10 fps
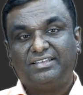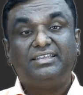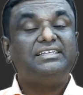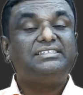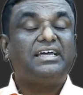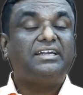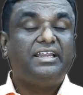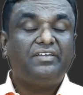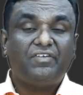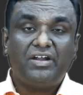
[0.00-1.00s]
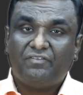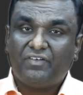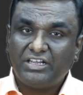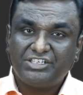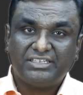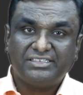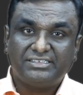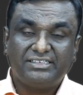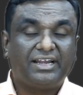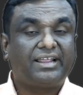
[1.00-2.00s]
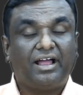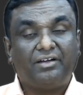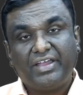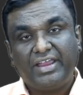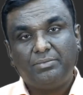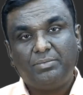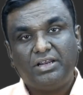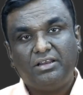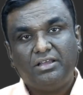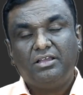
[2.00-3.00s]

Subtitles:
These are different functions that are available